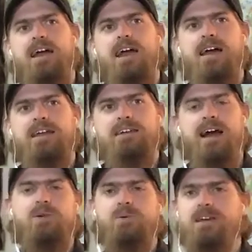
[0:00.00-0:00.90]
And
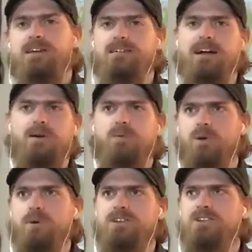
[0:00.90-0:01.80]
what
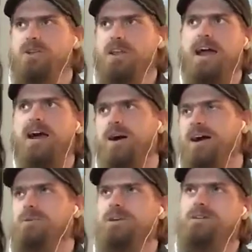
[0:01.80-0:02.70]
do we do now?
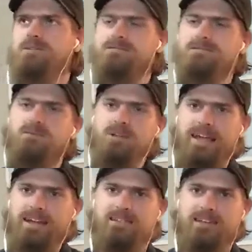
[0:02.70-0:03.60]
How do we
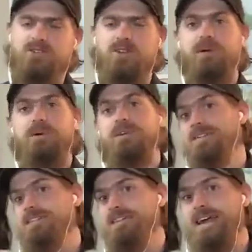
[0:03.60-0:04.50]
relate to Israel? How do we
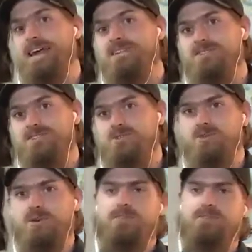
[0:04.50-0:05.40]
relate to the land of Israel?
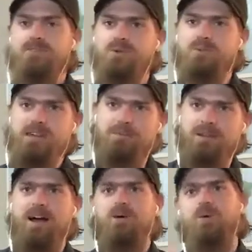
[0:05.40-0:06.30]
What about the Jewish
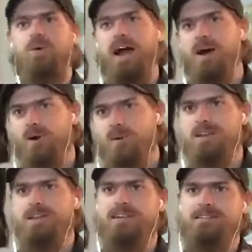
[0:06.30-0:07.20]
people? How are
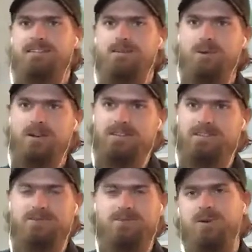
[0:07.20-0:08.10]
we connected? What
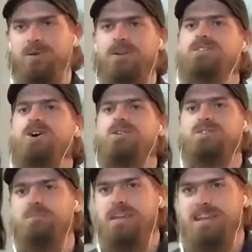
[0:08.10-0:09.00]
does all
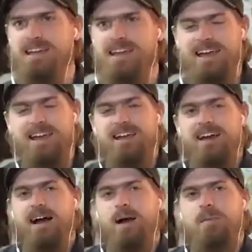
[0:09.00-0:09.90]
this mean?
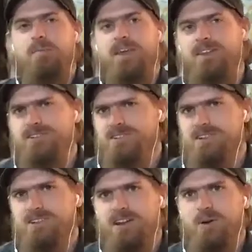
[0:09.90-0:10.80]
And there's just
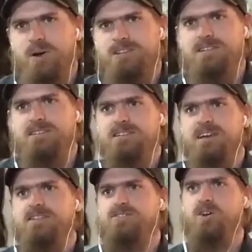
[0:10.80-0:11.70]
a lot of questions.
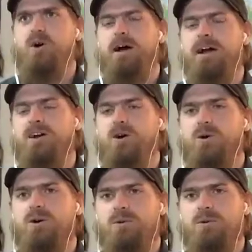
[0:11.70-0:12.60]
And so my
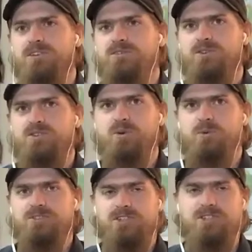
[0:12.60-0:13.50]
goal with the devotional
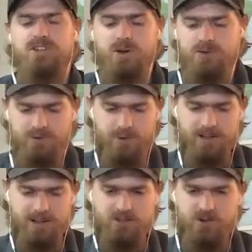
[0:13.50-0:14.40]
was just to go through
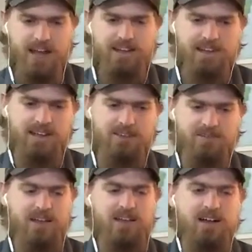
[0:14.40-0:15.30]
and try to
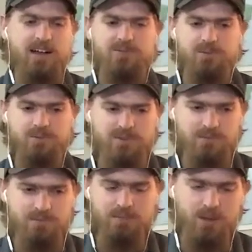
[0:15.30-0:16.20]
give
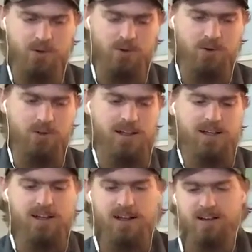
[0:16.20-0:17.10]
some biblical
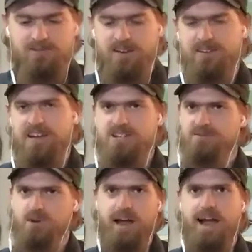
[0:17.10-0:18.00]
foundation
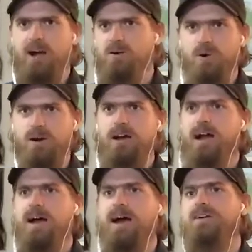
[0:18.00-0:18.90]
for
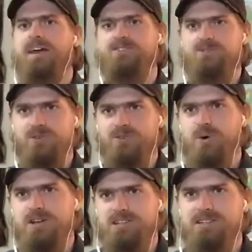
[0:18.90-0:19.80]
how to answer those
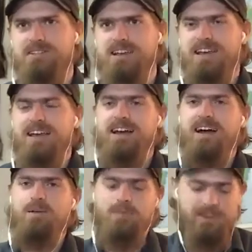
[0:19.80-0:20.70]
questions.
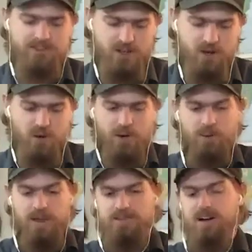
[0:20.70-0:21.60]
And
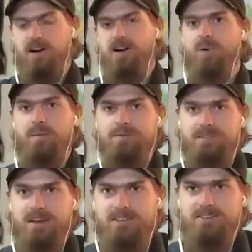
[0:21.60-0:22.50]
so it's on our
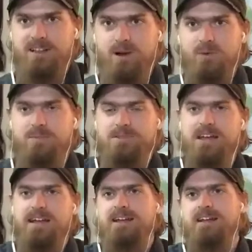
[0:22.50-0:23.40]
website. It's available on our
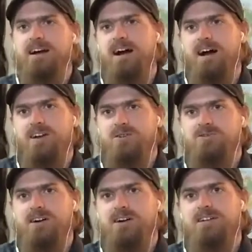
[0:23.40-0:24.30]
website at
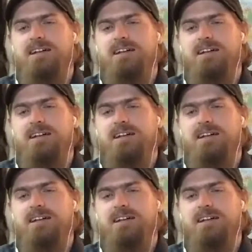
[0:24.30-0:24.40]
HaYovel.